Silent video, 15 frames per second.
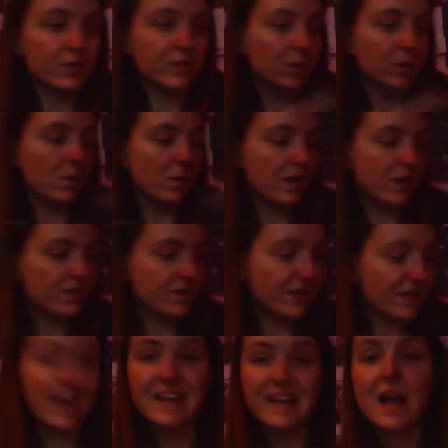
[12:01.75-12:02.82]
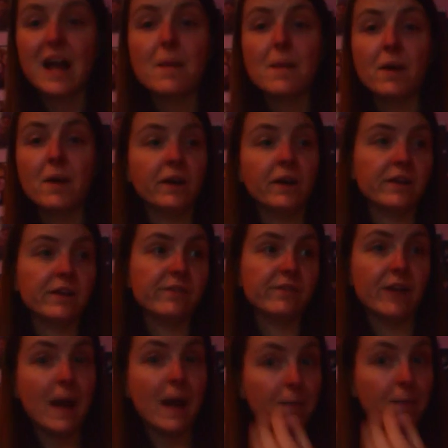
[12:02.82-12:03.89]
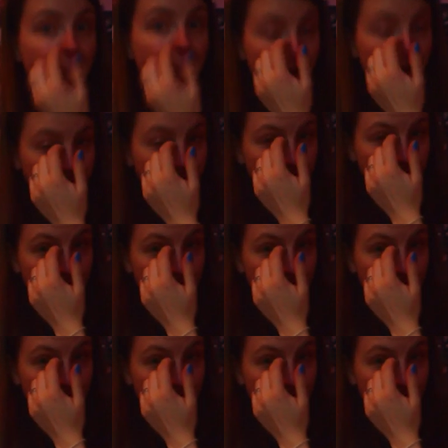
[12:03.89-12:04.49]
So it was, again, a bargain for a handbag.